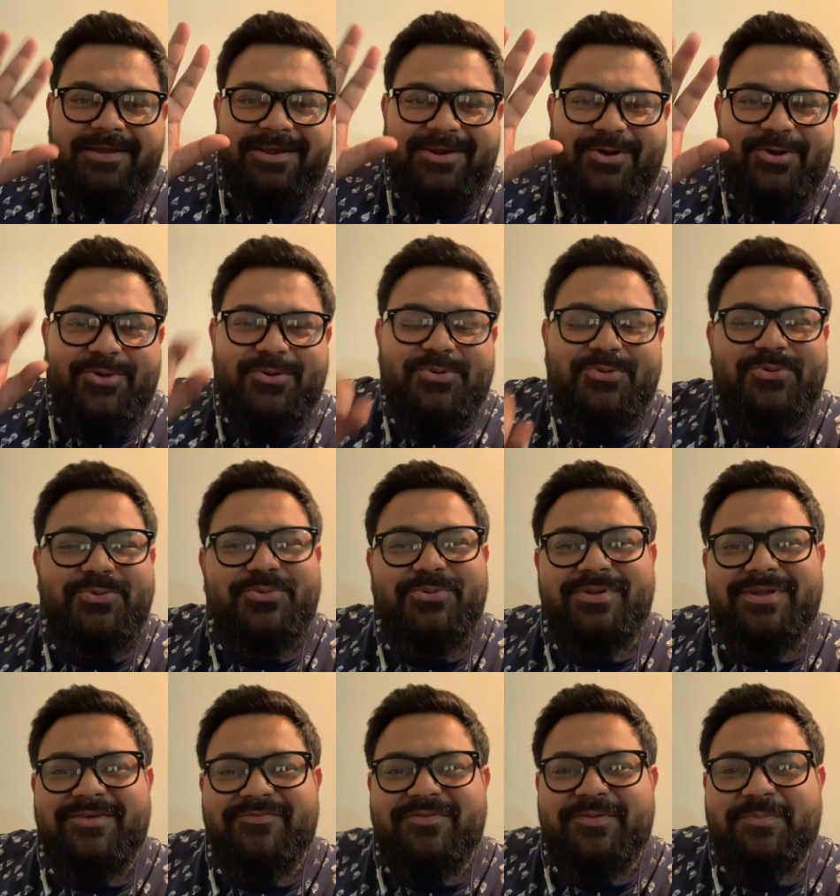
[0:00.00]
Hello,
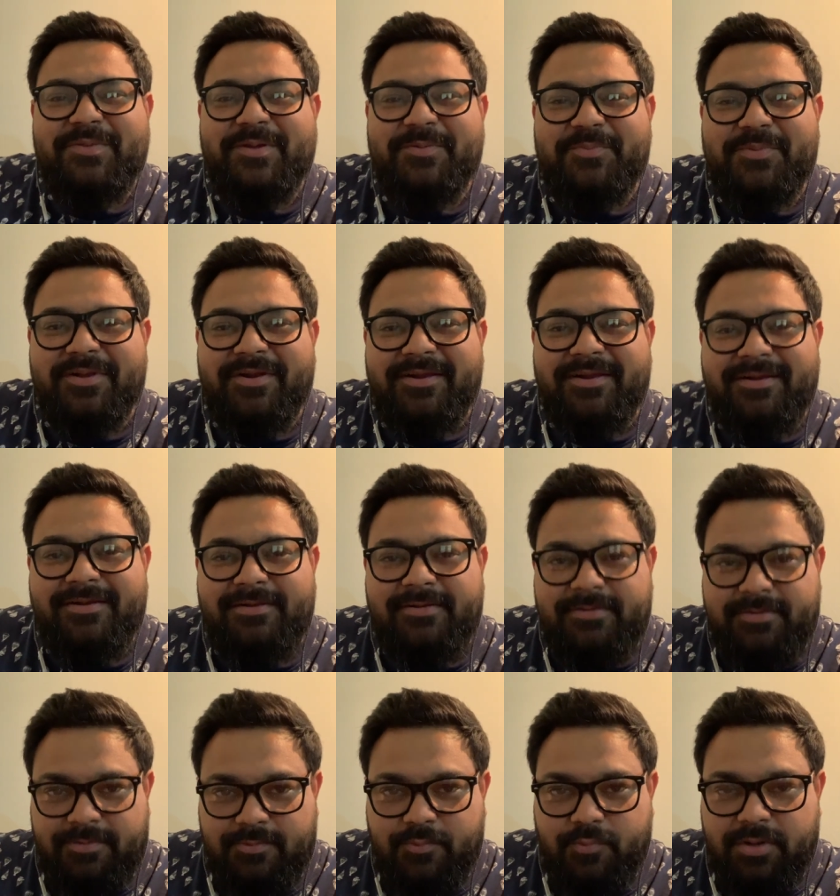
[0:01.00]
lovely people.
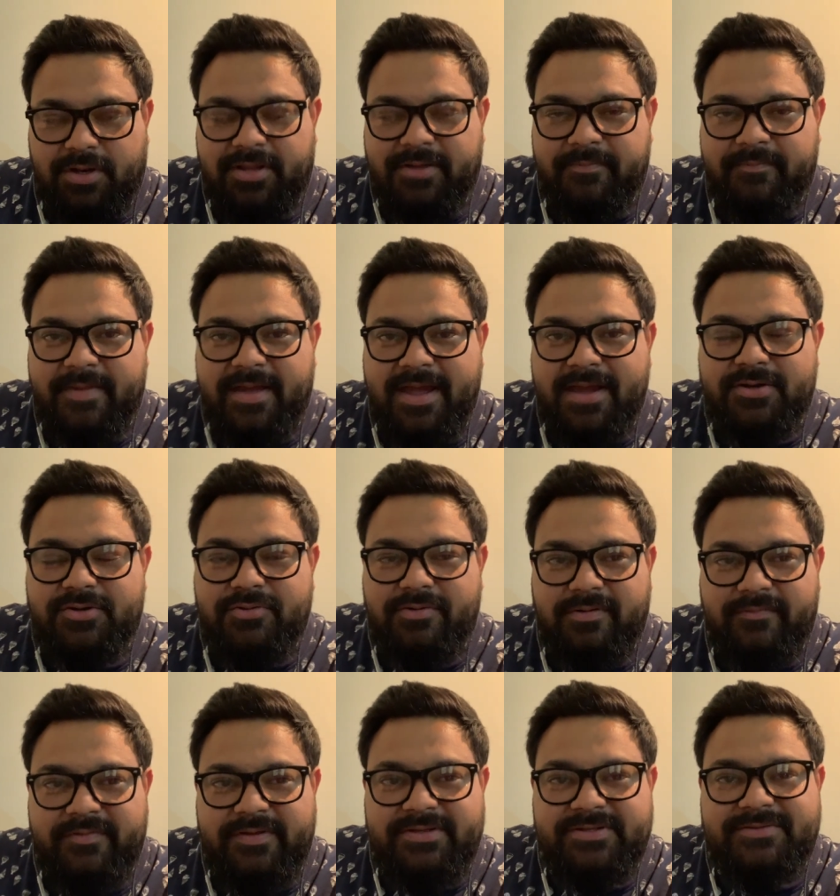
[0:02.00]
Welcome back to
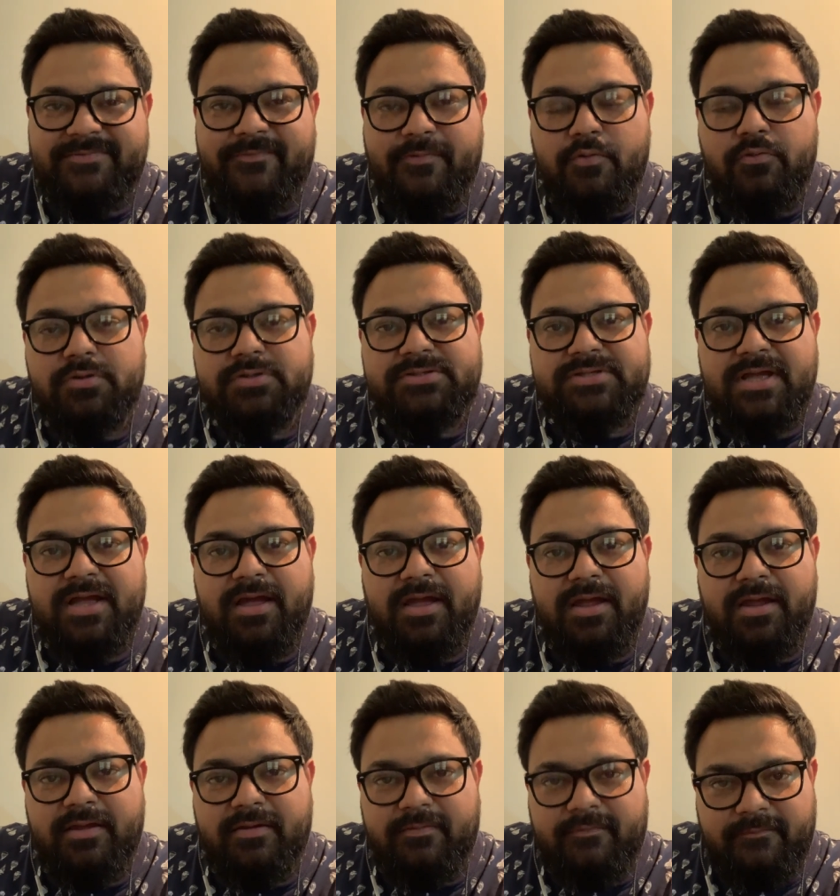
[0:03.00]
Ravi's Focus
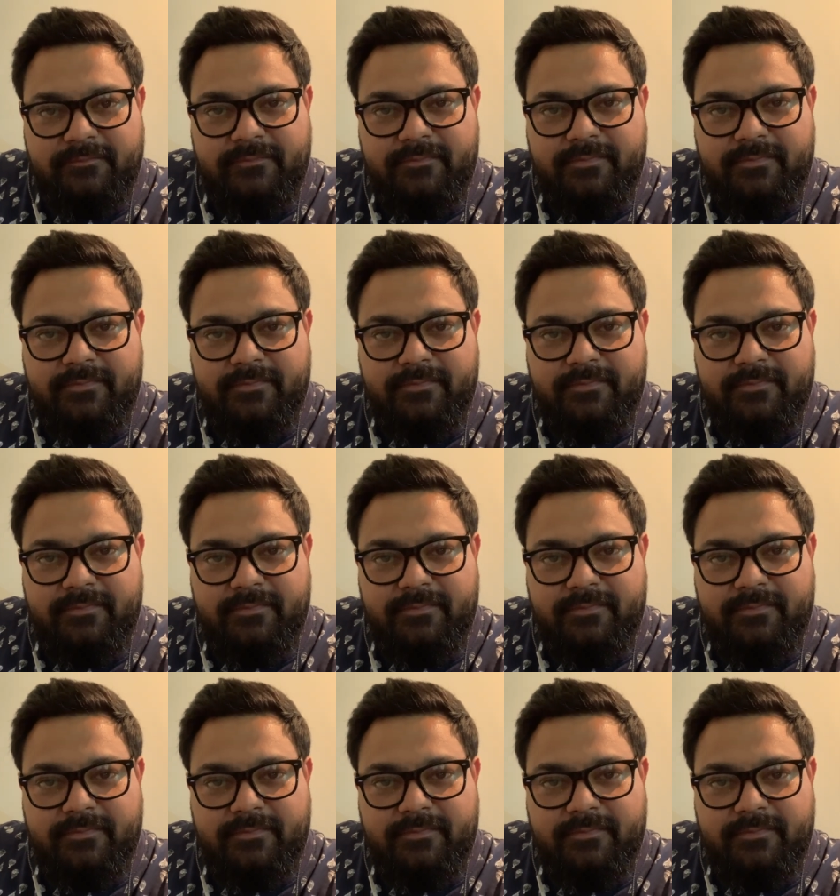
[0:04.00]
Hive.